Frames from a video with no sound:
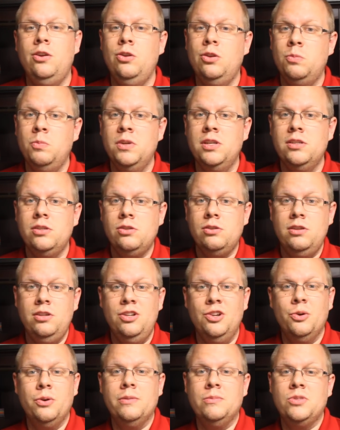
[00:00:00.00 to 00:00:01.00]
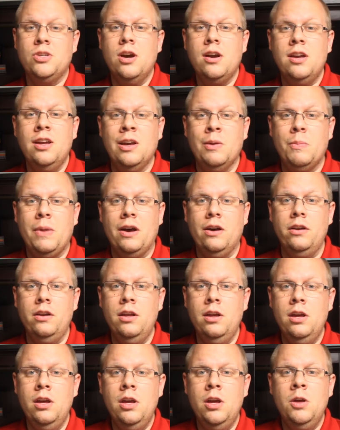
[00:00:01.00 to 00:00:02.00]
Youth ministry, you know what I'm talking about.
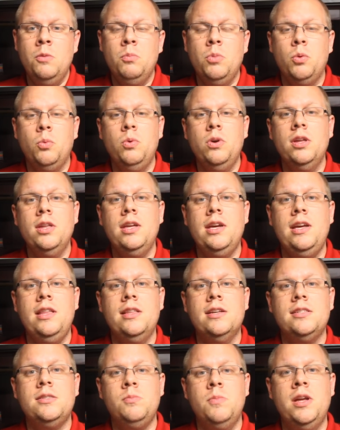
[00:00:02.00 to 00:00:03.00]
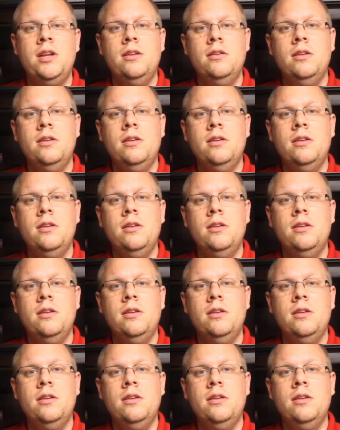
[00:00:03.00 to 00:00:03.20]
But really in this